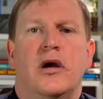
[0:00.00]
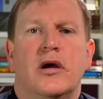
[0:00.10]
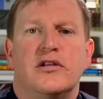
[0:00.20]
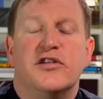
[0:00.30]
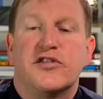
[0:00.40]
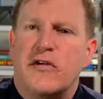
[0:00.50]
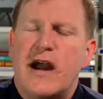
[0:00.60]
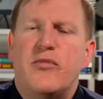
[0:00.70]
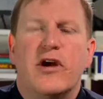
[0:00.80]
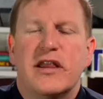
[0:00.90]

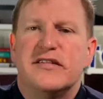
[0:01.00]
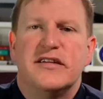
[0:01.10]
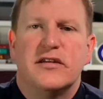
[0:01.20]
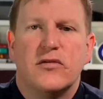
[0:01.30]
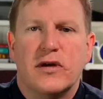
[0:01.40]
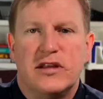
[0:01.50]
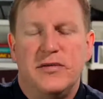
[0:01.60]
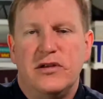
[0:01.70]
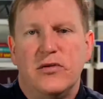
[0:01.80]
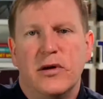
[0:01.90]
describe what it is that they're going to
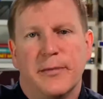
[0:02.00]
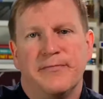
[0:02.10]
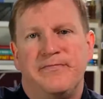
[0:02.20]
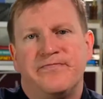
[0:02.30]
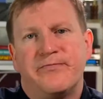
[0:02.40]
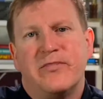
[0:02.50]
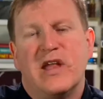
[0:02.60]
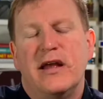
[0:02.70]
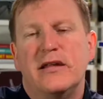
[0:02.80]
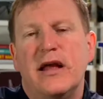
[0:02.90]
be doing,
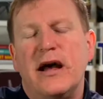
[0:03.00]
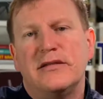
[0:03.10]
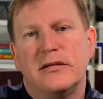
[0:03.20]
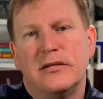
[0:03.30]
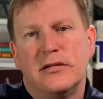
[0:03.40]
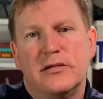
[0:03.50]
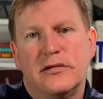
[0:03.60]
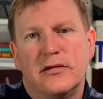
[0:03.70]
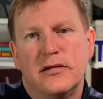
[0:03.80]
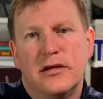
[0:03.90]
and not
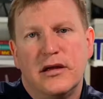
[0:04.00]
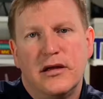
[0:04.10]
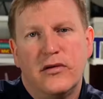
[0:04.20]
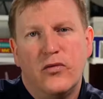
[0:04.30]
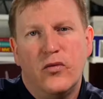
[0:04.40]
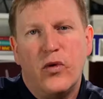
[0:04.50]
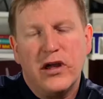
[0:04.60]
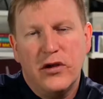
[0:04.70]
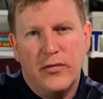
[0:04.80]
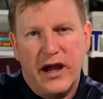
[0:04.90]
what
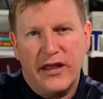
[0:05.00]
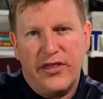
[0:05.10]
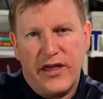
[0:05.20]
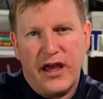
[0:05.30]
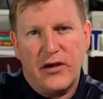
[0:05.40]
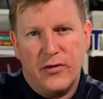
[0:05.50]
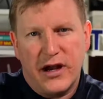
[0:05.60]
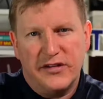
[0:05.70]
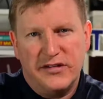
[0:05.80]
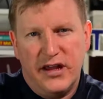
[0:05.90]
you might think when
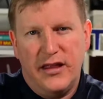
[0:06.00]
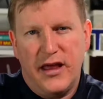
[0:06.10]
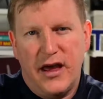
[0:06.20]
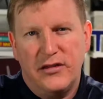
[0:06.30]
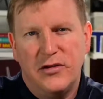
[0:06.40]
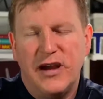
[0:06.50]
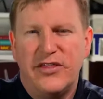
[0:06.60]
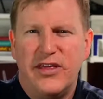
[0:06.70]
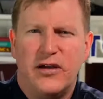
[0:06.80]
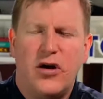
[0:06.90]
I say that. You might
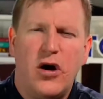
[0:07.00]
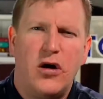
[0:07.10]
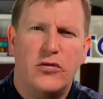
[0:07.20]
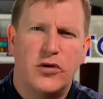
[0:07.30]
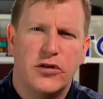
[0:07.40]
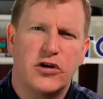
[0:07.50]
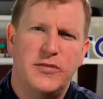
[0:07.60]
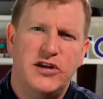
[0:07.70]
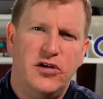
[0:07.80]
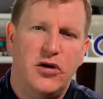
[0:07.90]
think, oh, well, they're going to
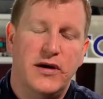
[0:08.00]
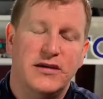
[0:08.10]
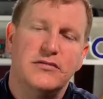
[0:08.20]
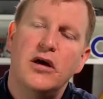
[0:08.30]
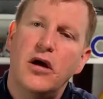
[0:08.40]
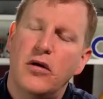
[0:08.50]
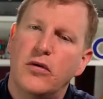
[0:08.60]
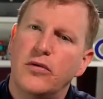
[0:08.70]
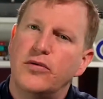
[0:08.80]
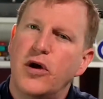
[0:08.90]
be towing. No.
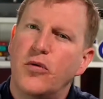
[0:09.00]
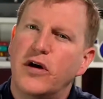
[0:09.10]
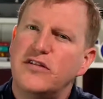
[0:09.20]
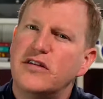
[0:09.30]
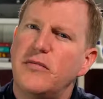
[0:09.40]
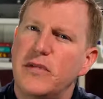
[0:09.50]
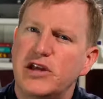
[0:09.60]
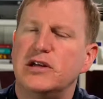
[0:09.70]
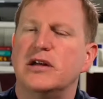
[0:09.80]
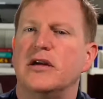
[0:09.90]
What's the
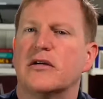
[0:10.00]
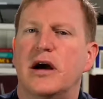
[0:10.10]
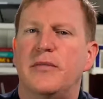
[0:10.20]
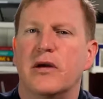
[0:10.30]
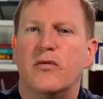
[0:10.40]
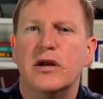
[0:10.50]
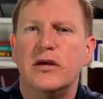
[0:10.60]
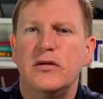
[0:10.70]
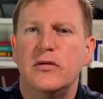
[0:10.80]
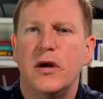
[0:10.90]
mission of your company? What are
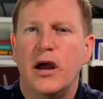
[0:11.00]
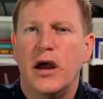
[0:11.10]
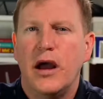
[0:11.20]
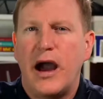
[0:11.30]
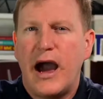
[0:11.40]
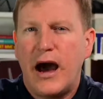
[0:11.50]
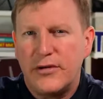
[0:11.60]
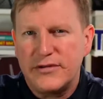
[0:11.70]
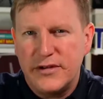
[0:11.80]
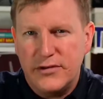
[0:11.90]
you
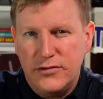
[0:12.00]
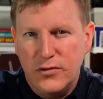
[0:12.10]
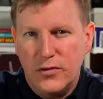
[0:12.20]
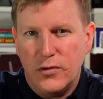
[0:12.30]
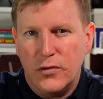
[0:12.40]
out to do?